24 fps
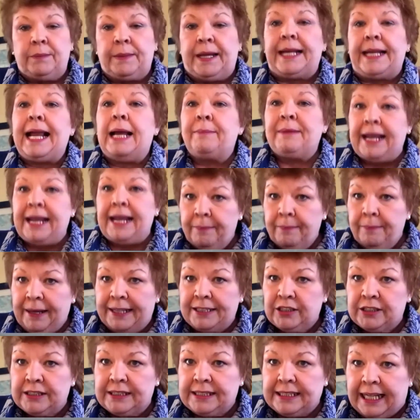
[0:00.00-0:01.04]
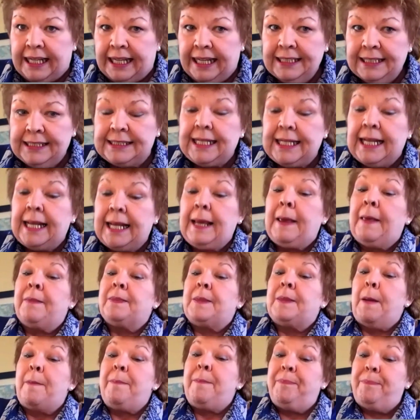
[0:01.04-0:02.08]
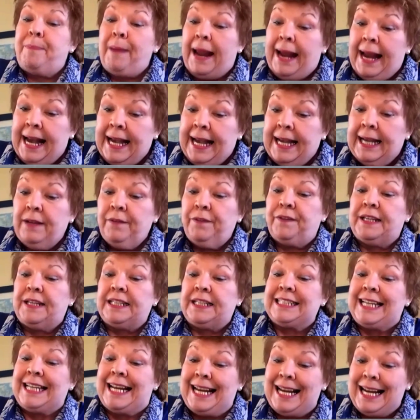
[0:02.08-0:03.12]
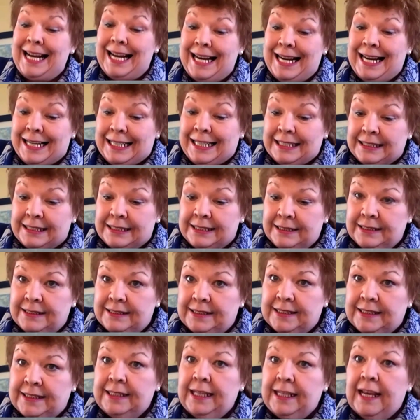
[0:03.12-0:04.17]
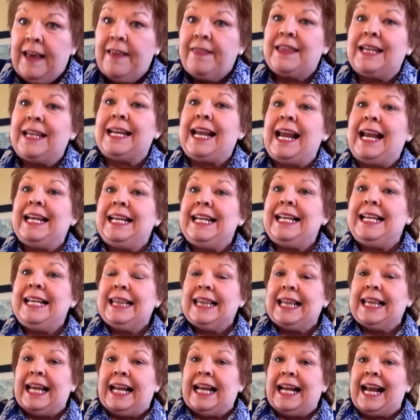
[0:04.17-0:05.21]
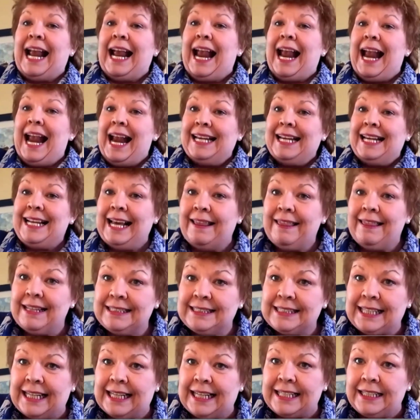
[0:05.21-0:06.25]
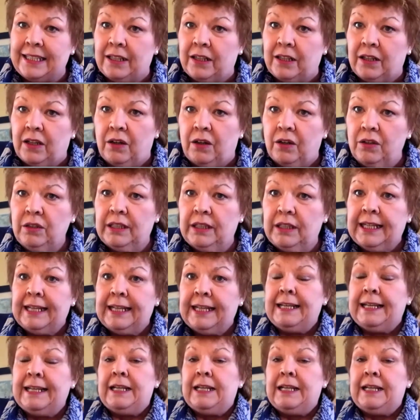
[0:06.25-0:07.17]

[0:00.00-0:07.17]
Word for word: Anyway, I'm getting better at that. The benefit is that anything, any other dialogue,